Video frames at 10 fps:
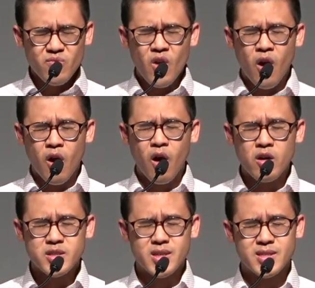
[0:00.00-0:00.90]
our
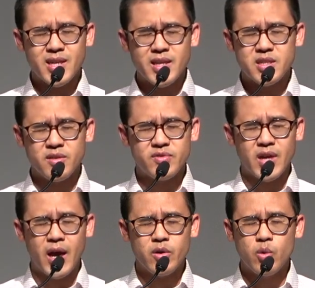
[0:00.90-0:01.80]
hearts attentive to
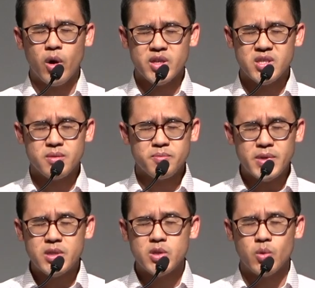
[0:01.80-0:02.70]
how you want to
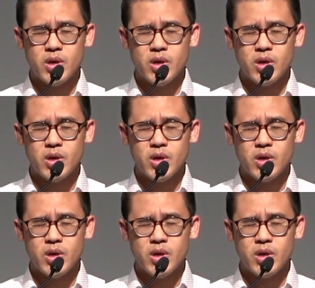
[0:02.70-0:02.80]
speak to